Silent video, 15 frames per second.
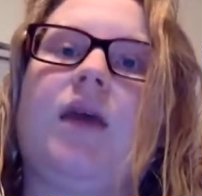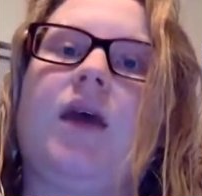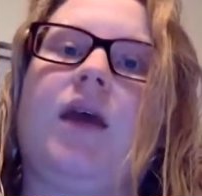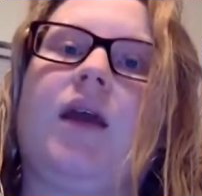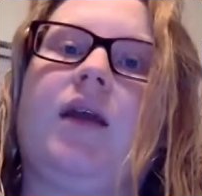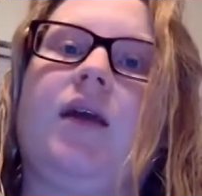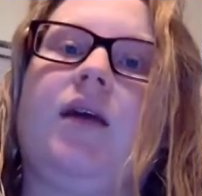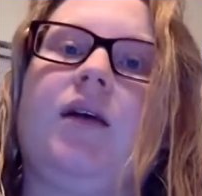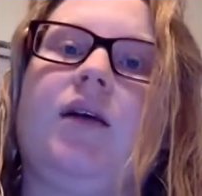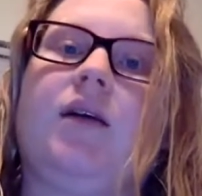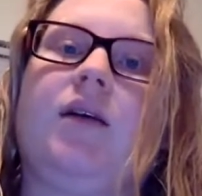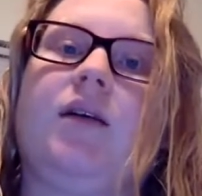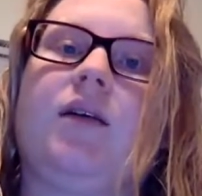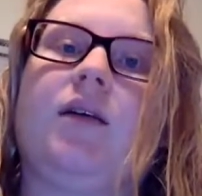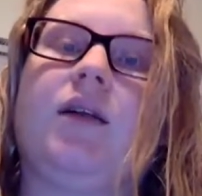that
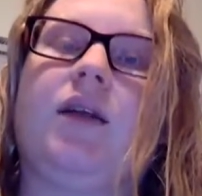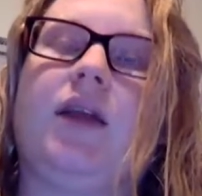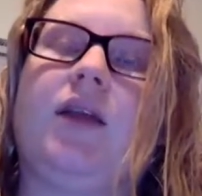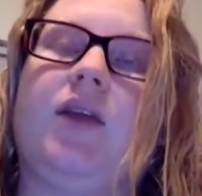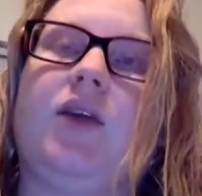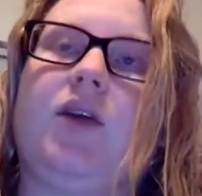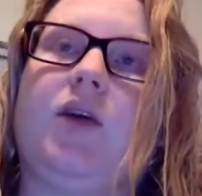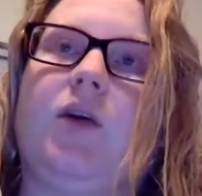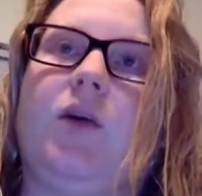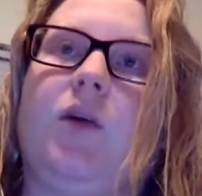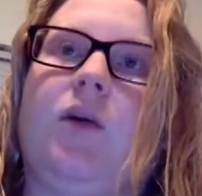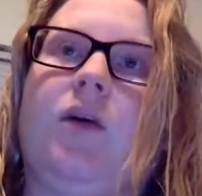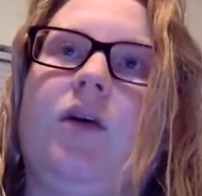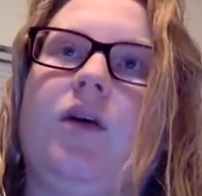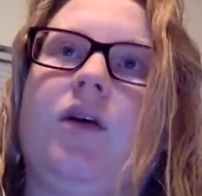lead
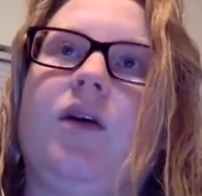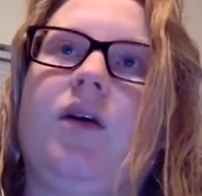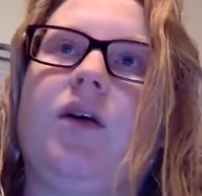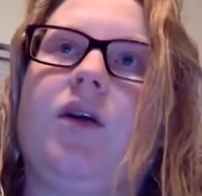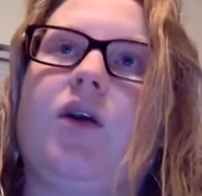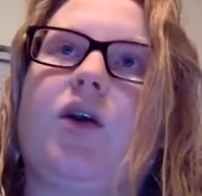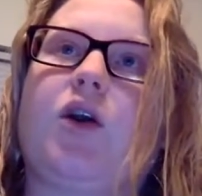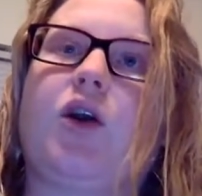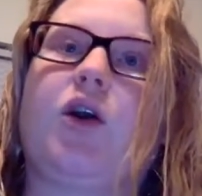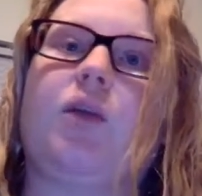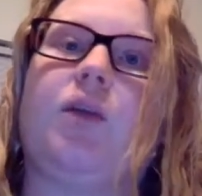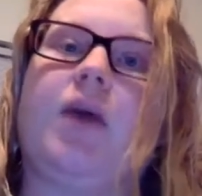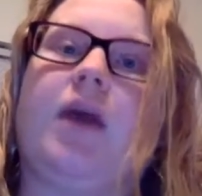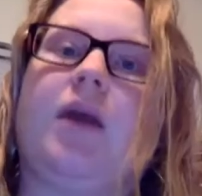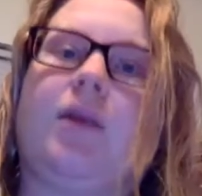to
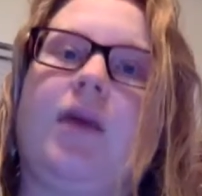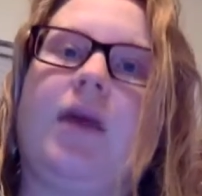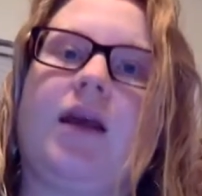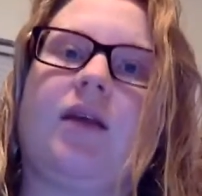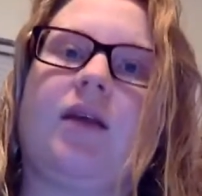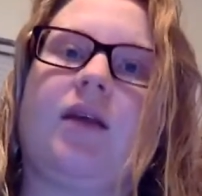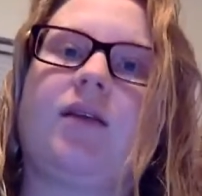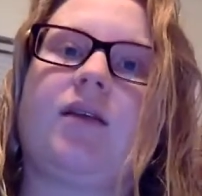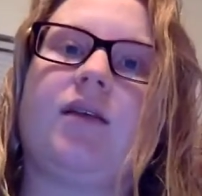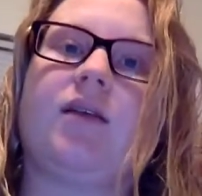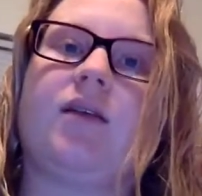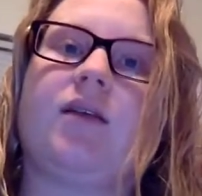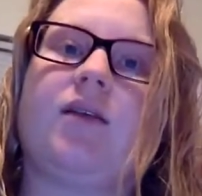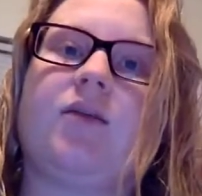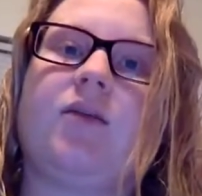good, better,
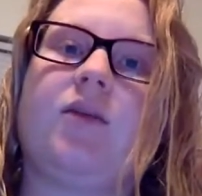best.